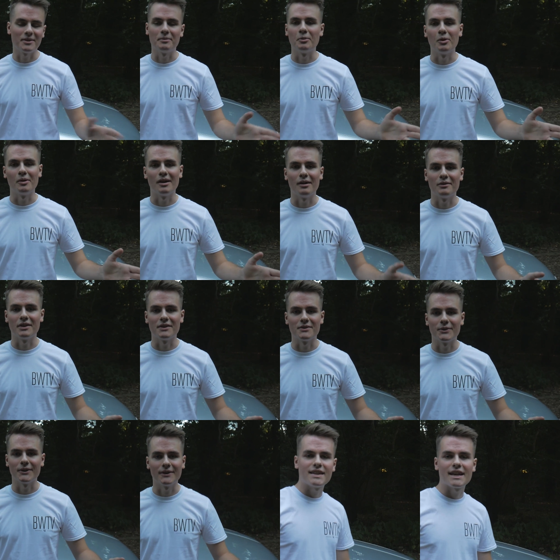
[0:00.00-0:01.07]
and what I've done
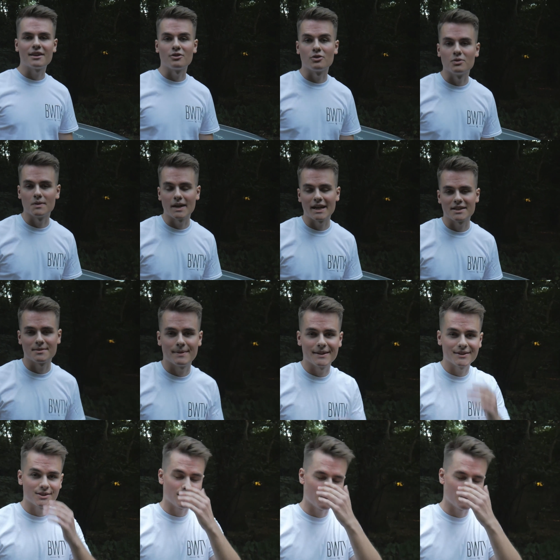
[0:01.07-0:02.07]
to it. Technical aspects